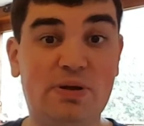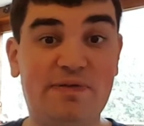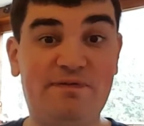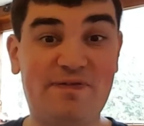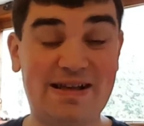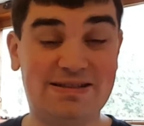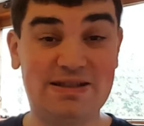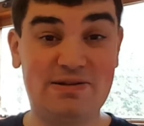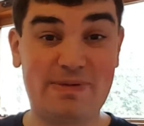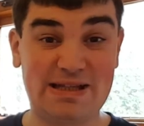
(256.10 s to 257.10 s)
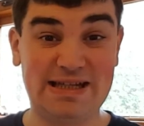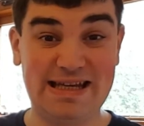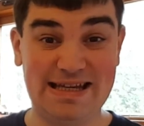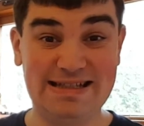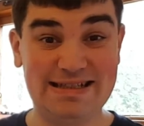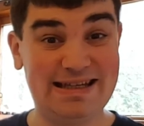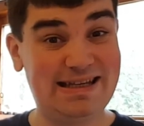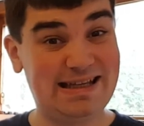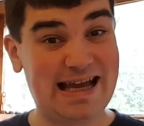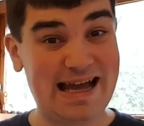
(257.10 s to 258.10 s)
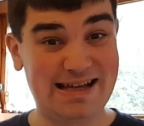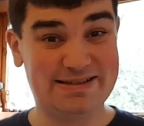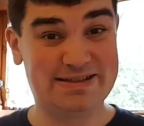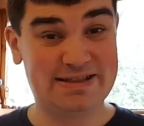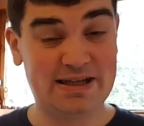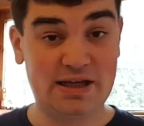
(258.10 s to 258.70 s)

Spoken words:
the fact of the matter is, it has.